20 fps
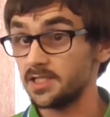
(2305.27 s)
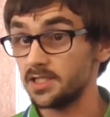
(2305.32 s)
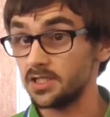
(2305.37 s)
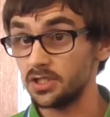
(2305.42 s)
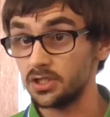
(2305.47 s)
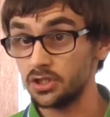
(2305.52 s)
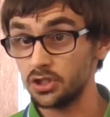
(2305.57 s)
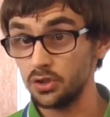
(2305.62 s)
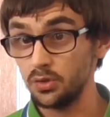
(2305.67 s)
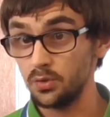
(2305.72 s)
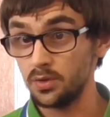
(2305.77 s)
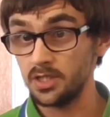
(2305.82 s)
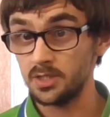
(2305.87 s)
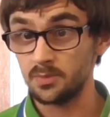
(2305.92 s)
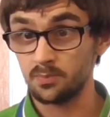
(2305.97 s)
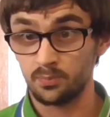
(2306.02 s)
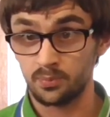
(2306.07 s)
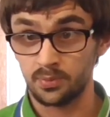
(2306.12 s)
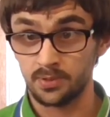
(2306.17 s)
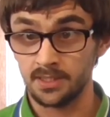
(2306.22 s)
And you can do
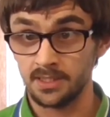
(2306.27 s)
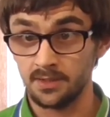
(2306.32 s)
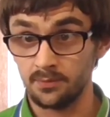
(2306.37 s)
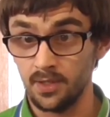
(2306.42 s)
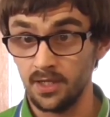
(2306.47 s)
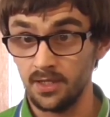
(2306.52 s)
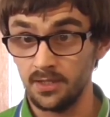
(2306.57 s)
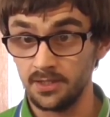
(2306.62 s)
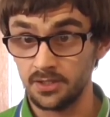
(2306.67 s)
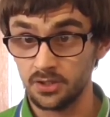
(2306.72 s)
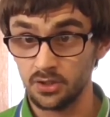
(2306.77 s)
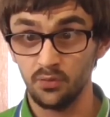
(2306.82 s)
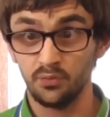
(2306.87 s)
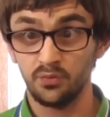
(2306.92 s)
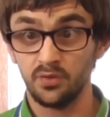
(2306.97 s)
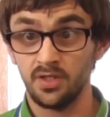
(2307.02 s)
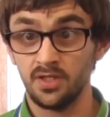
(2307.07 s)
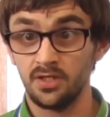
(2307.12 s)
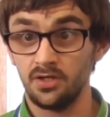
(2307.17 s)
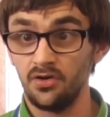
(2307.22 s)
this pretty well. The
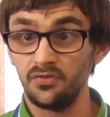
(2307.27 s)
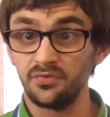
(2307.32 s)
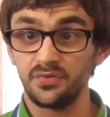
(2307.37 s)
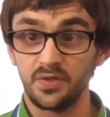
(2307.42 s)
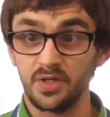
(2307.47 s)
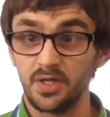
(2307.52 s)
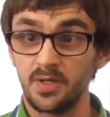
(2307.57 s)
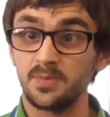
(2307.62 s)
software that often